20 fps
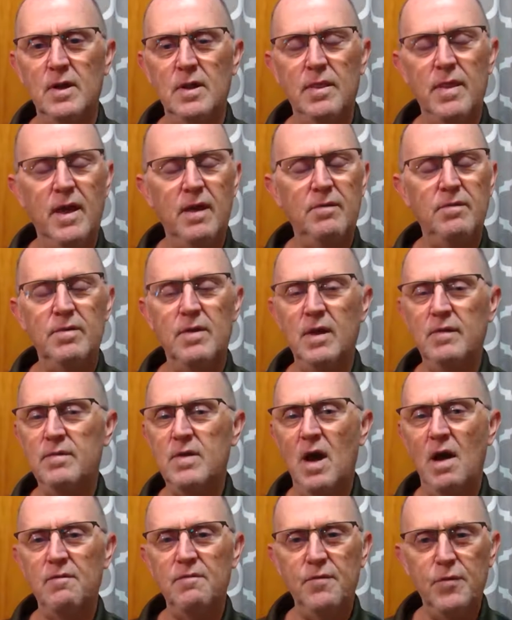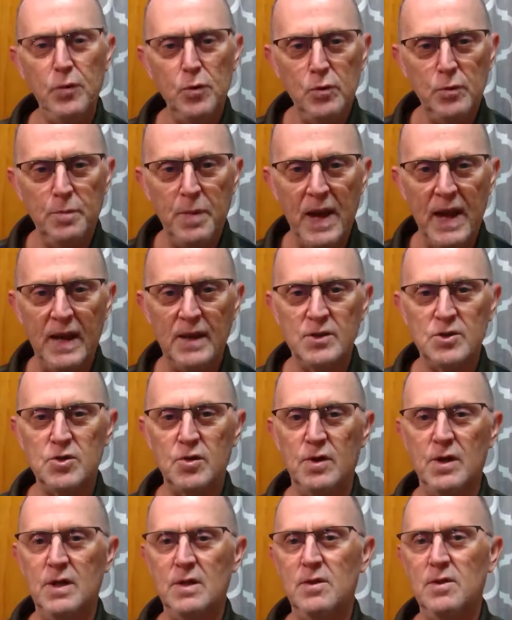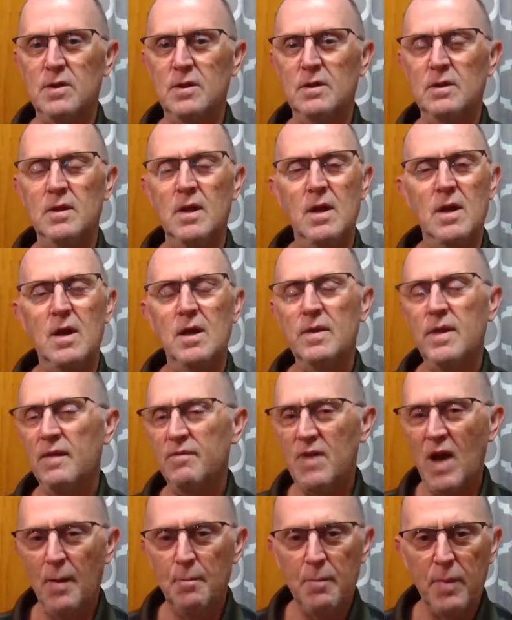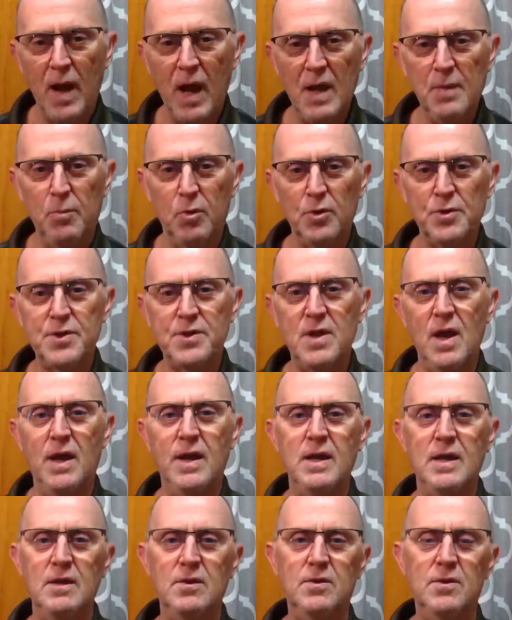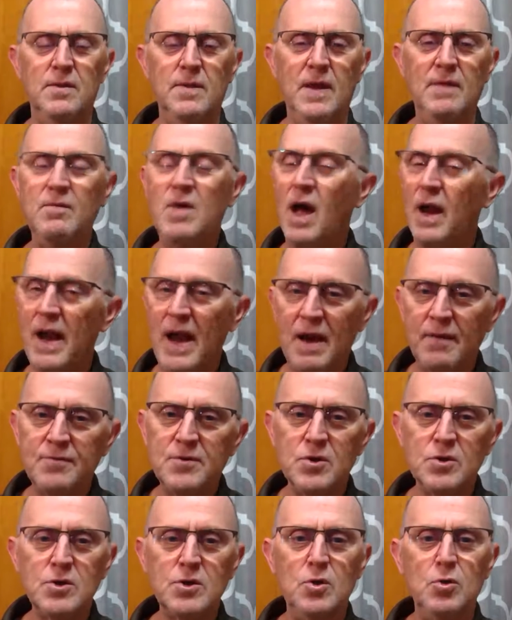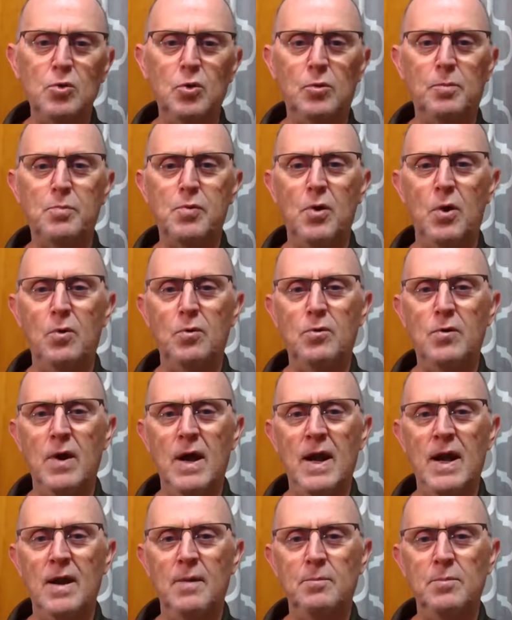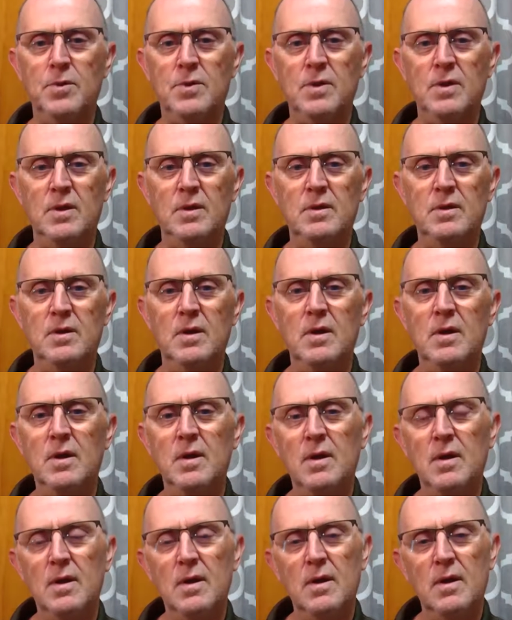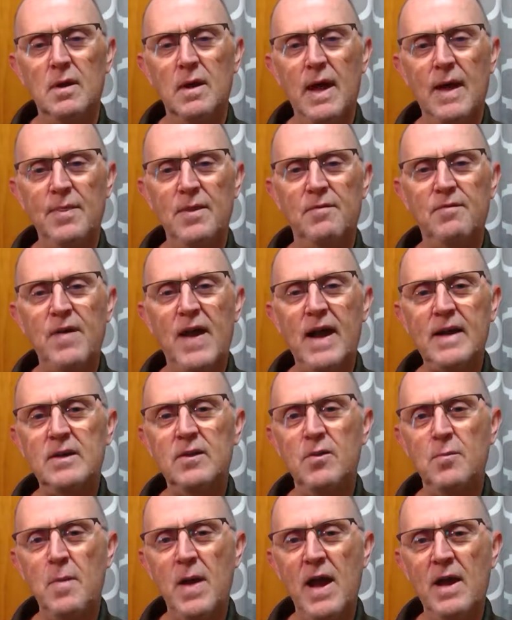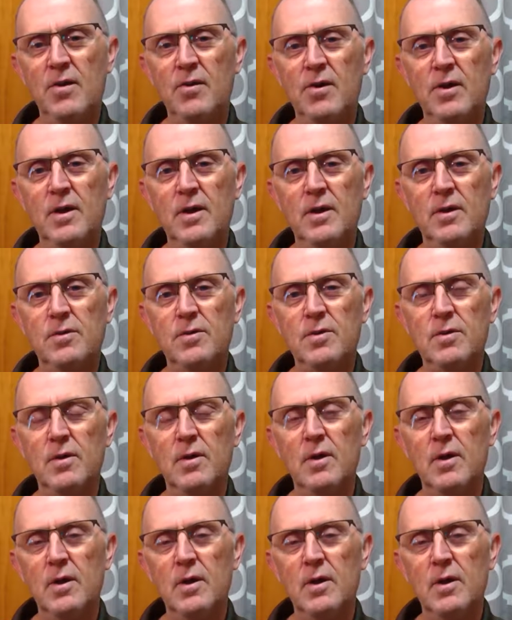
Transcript: they, they've got food pantries and they've got Bible studies and they've got after school programs. And, and the fact of the matter is,